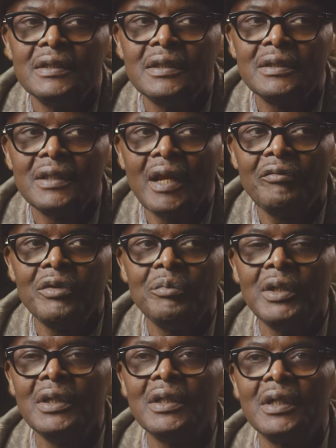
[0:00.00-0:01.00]
that having
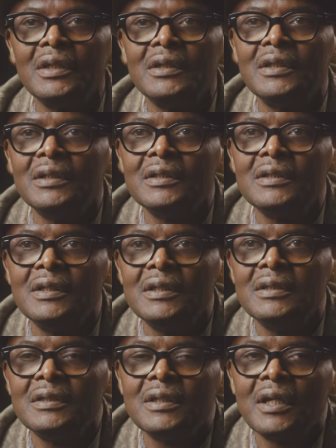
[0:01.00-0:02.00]
been cut, it doesn't
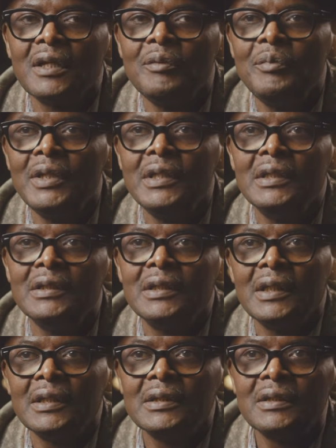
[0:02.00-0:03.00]
necessarily immediately
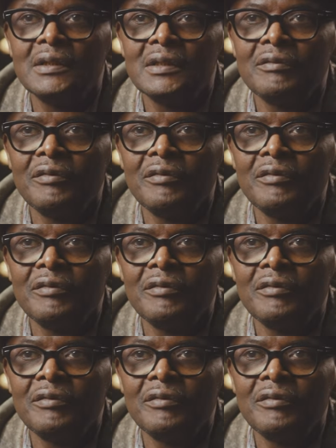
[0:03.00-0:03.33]
take its